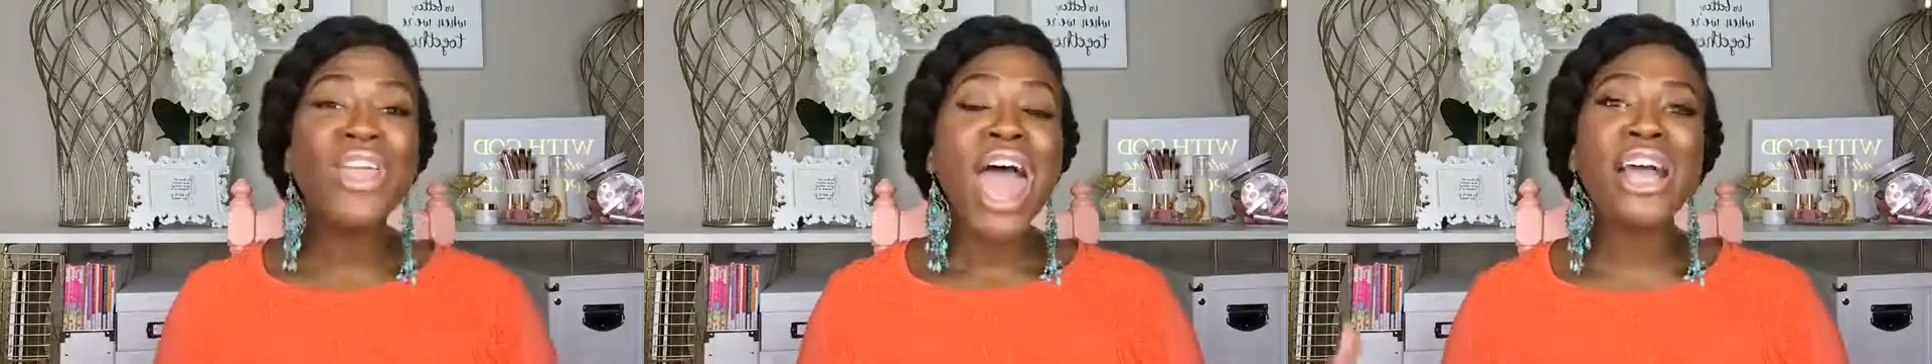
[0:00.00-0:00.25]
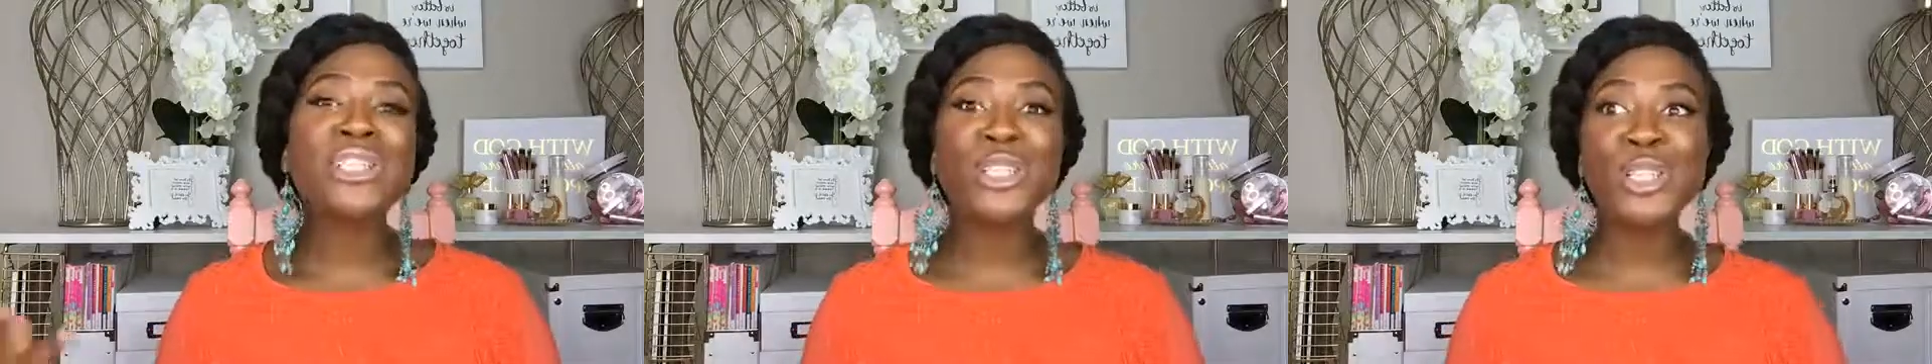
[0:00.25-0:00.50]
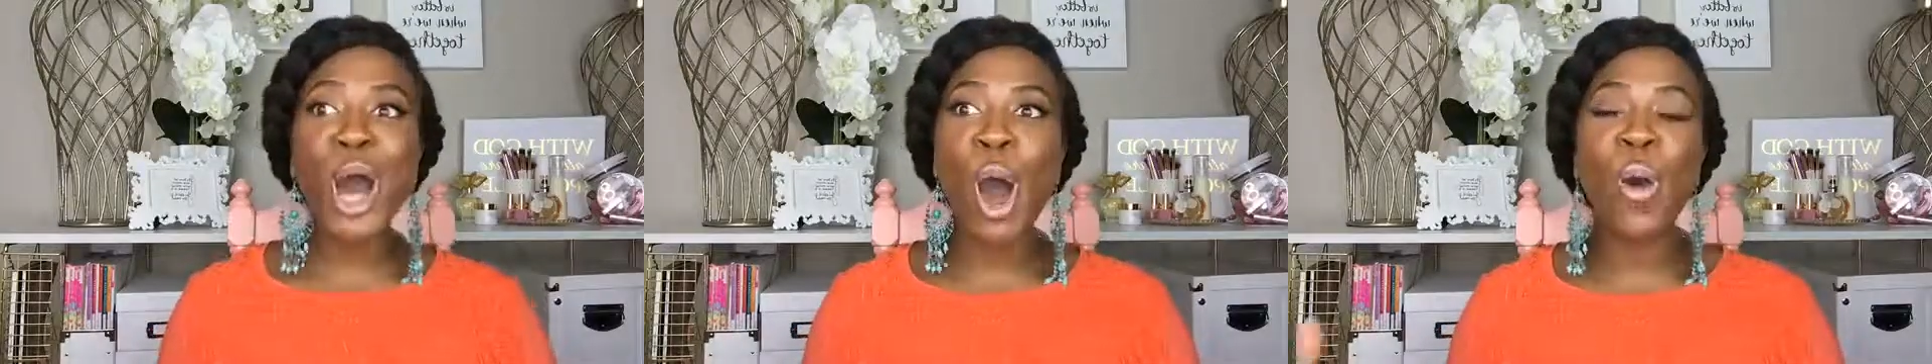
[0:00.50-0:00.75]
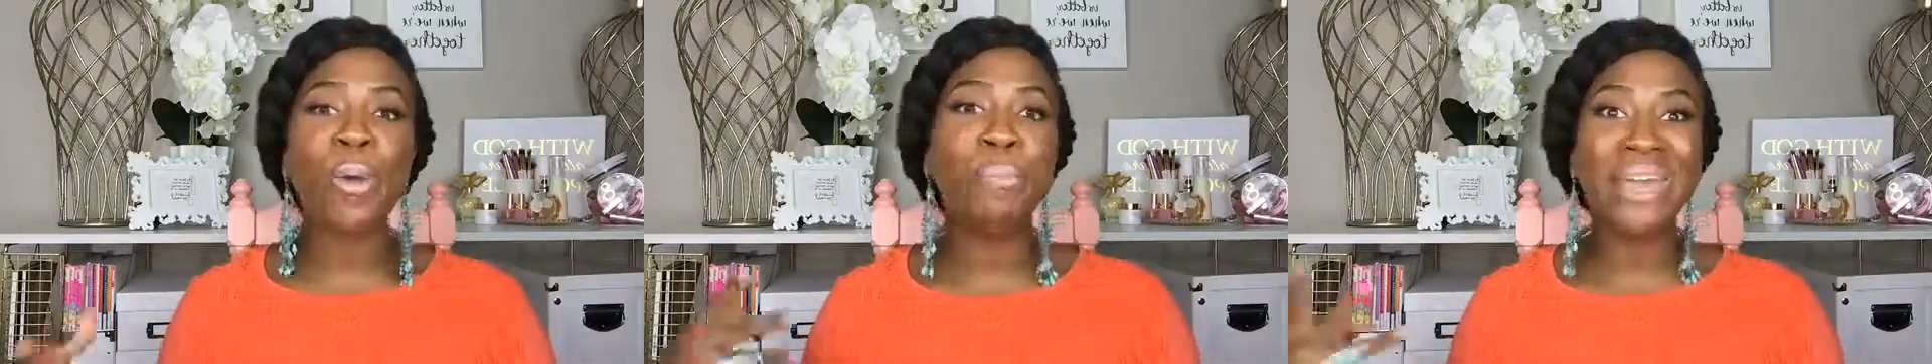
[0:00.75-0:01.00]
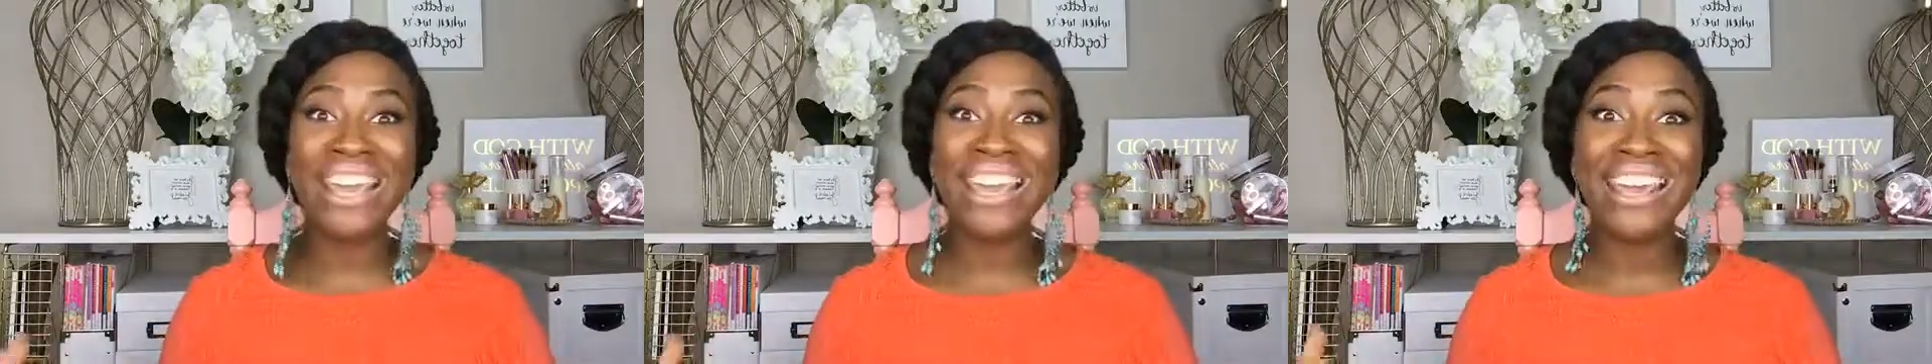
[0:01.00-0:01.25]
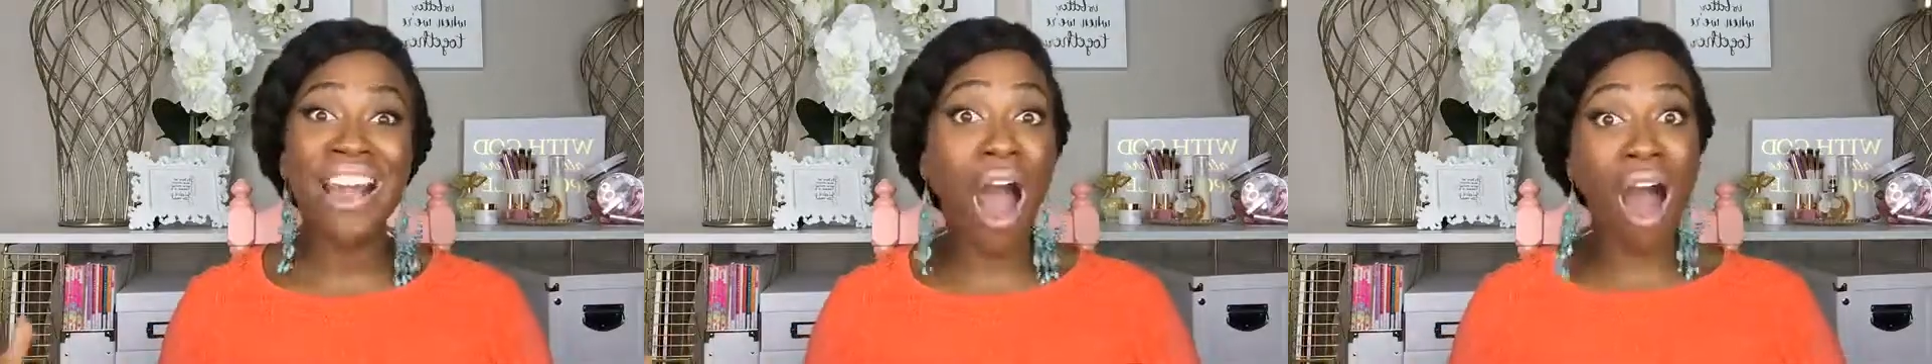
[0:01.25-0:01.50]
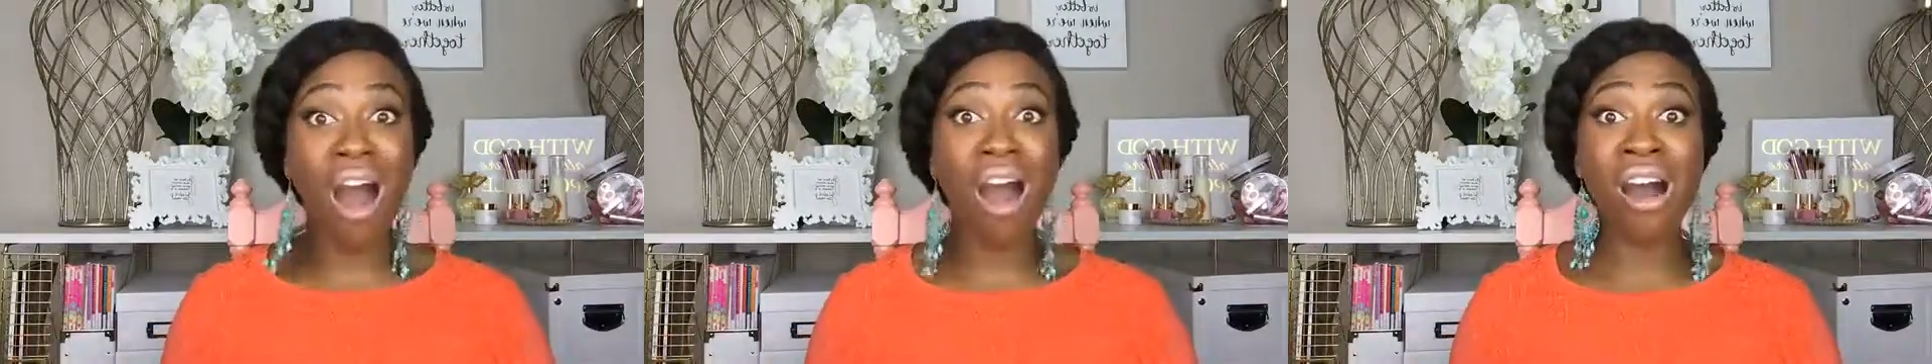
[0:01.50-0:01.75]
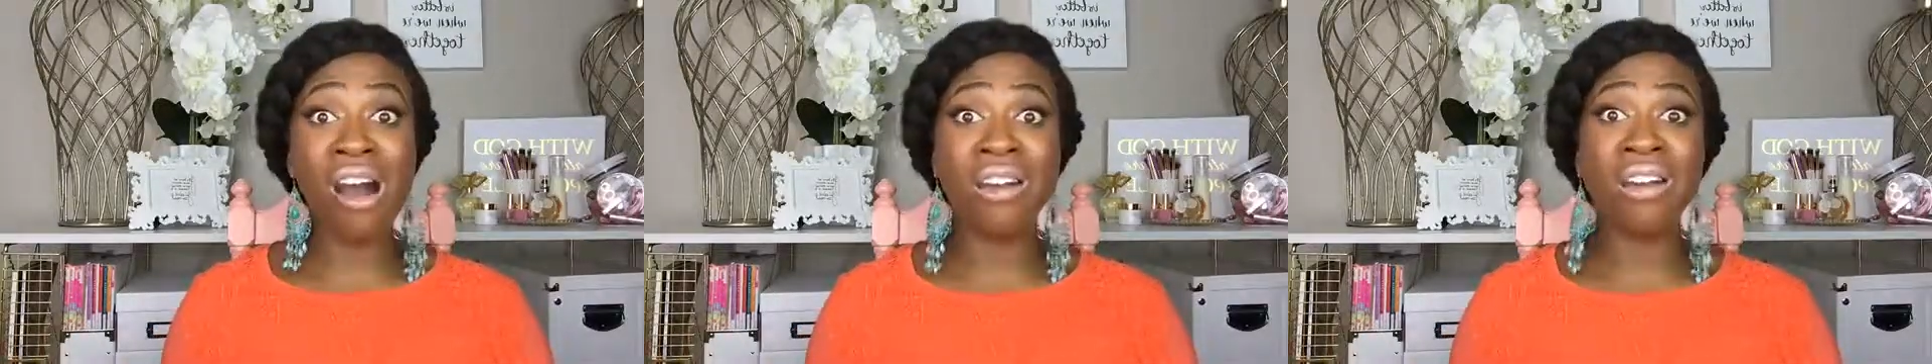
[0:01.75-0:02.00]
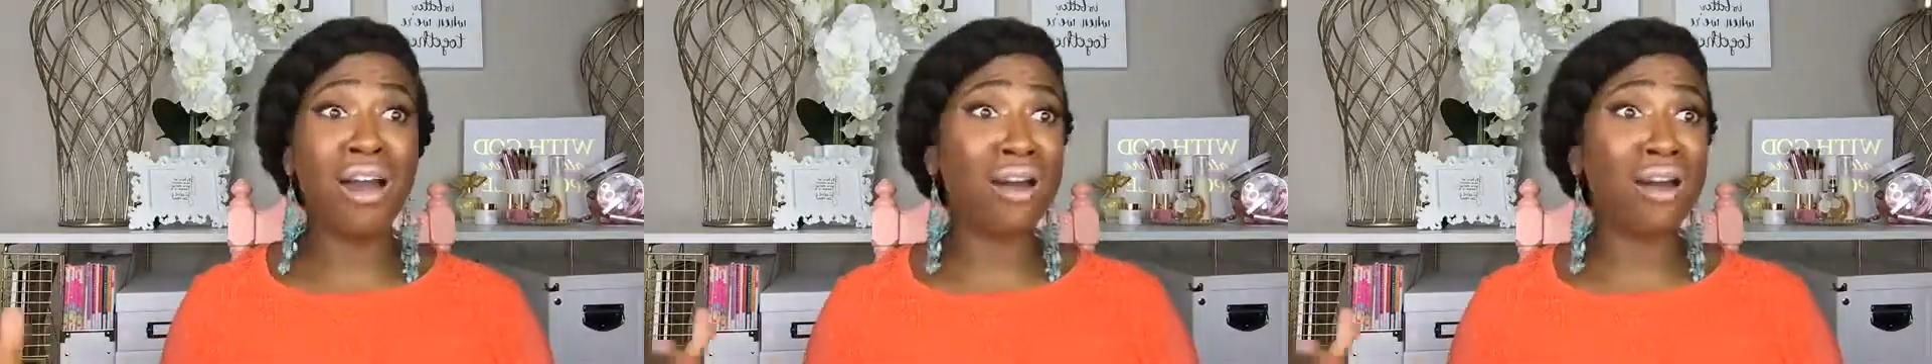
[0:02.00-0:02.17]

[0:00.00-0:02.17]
And so being on,